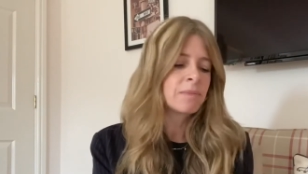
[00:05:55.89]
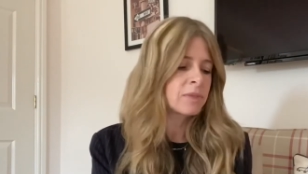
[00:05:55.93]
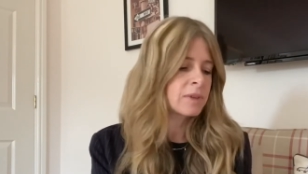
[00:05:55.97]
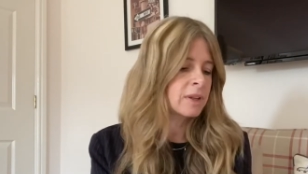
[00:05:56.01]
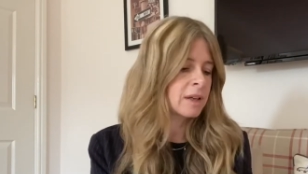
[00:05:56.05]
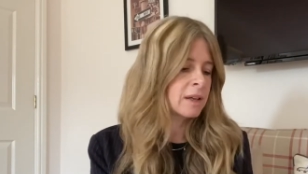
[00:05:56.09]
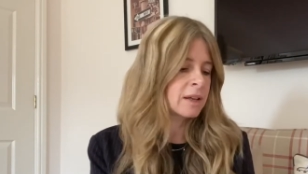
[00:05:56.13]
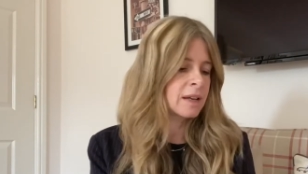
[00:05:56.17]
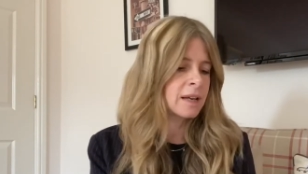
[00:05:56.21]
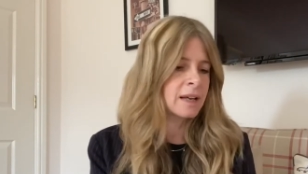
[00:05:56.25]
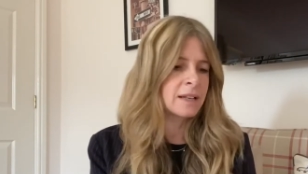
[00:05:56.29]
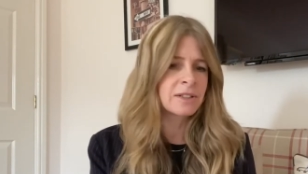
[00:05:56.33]

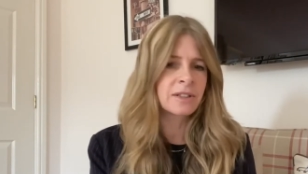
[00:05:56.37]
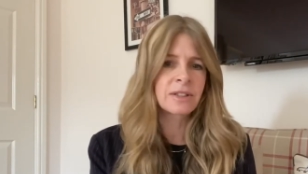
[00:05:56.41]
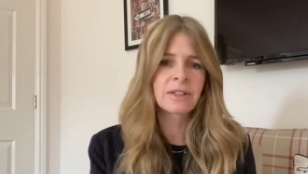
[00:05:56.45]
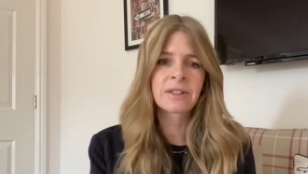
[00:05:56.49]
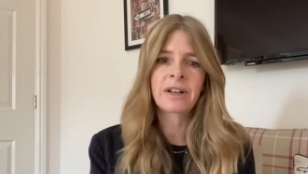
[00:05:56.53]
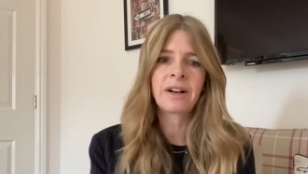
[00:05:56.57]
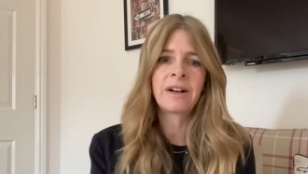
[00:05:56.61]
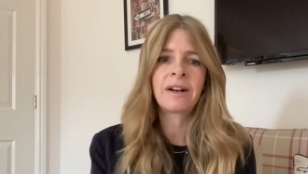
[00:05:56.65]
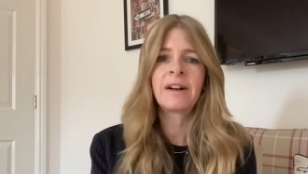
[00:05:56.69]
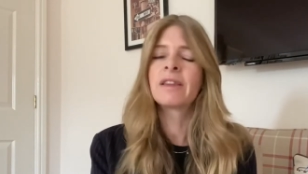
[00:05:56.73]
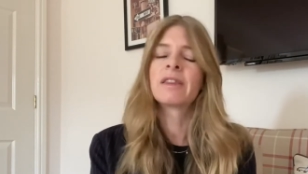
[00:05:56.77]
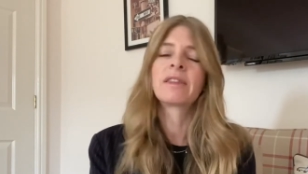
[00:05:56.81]
I just
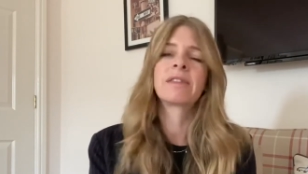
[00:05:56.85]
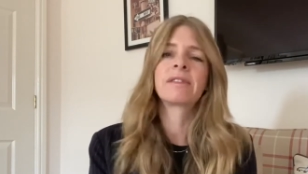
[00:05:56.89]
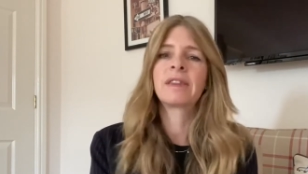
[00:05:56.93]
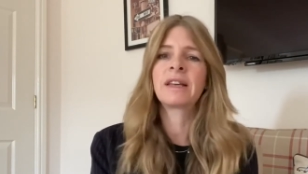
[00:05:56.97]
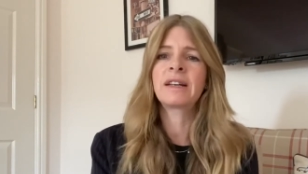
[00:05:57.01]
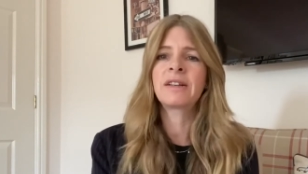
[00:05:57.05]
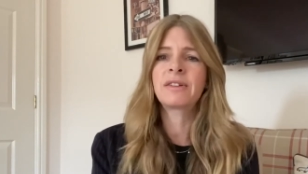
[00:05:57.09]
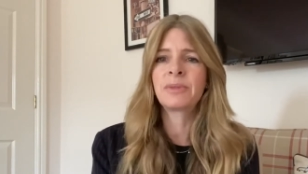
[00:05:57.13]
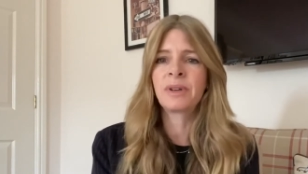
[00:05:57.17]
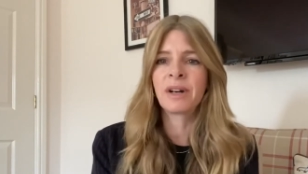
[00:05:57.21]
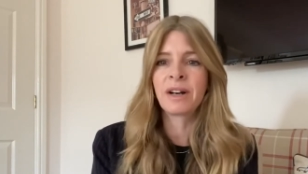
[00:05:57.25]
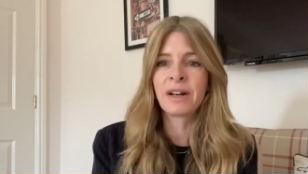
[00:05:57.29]
can't
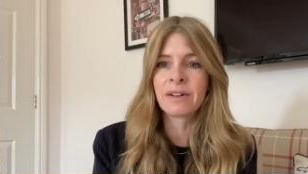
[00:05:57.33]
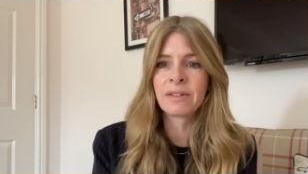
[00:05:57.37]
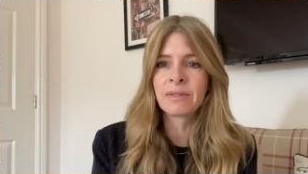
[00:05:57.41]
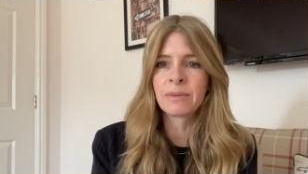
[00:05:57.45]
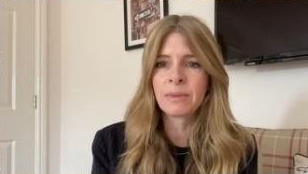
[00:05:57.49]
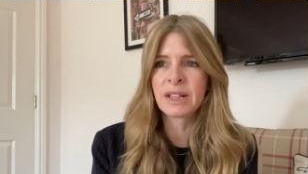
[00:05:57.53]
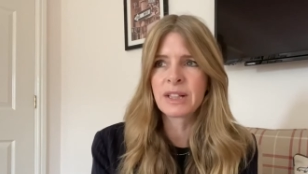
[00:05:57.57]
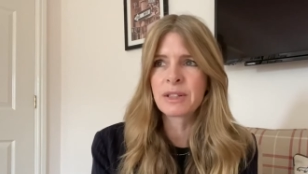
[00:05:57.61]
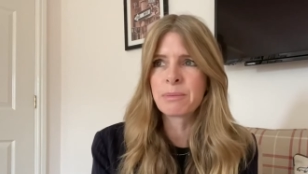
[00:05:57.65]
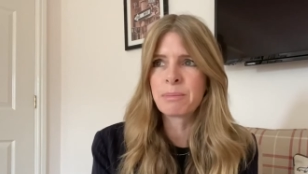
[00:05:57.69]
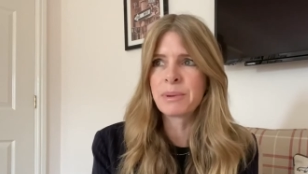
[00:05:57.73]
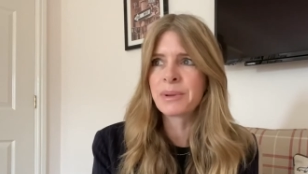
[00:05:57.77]
think
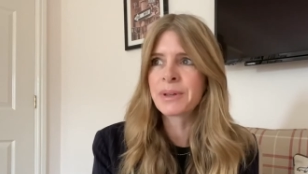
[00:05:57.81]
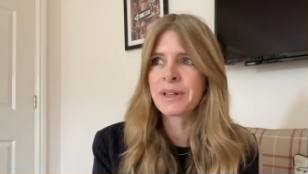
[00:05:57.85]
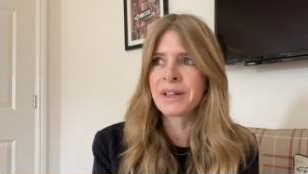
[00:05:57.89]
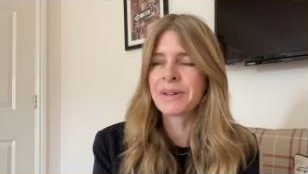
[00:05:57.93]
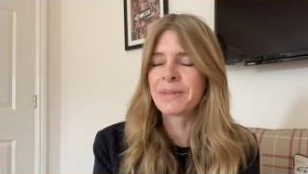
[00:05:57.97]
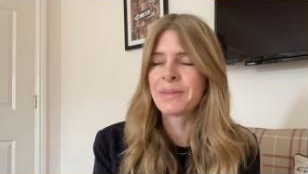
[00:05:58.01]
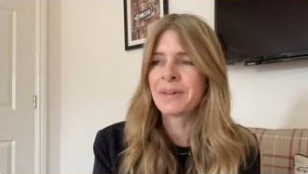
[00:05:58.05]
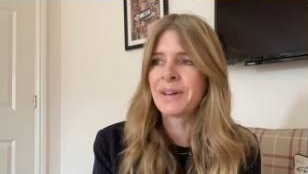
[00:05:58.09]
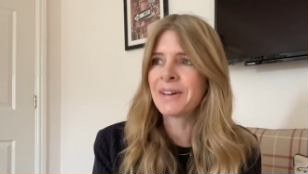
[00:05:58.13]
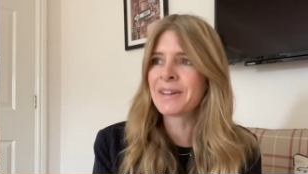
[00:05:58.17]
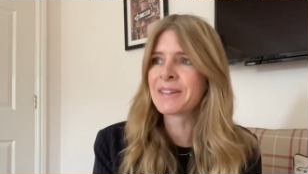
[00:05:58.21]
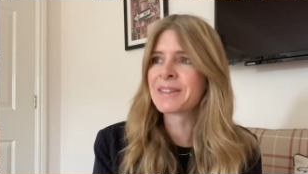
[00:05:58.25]
which book it
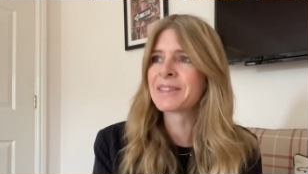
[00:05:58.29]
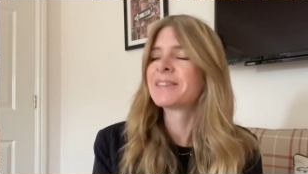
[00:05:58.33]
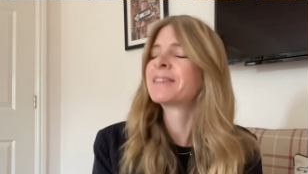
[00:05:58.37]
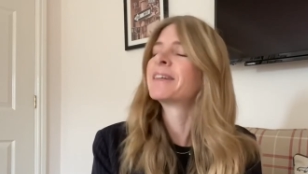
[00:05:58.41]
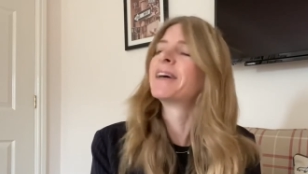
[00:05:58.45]
was,